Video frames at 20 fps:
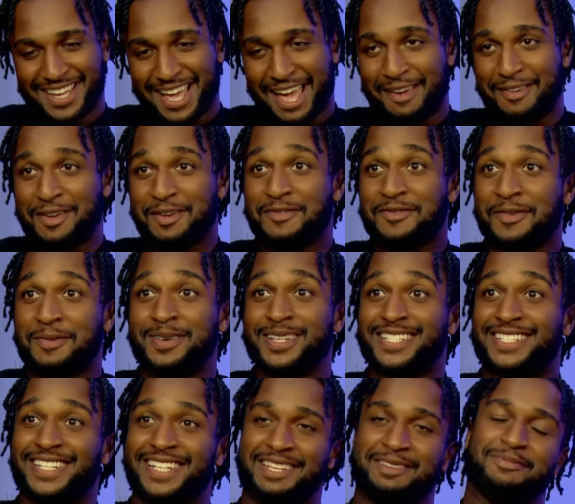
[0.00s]
If you're from the
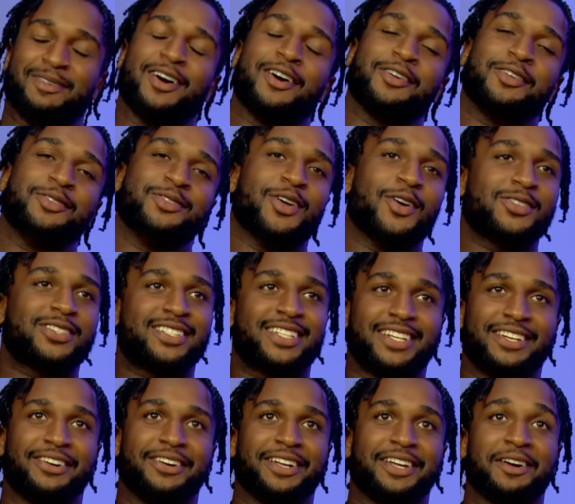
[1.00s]
city, bro, you know City
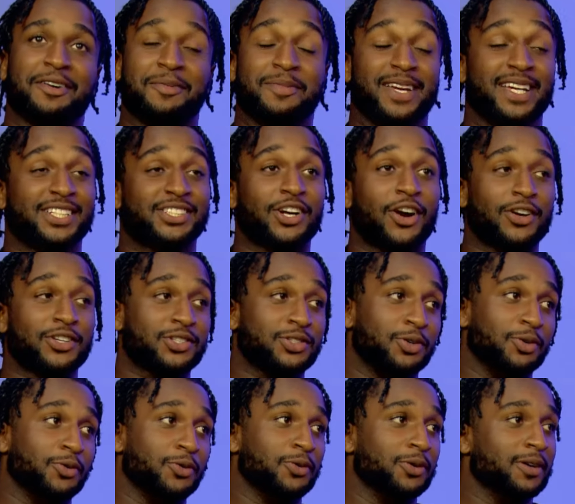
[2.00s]
on the Hill, man. Charter
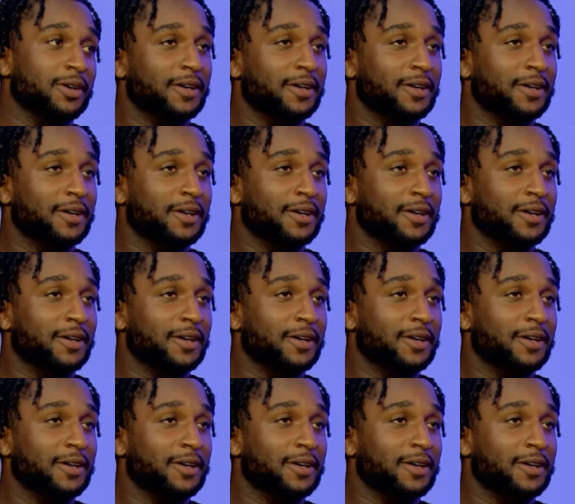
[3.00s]
school.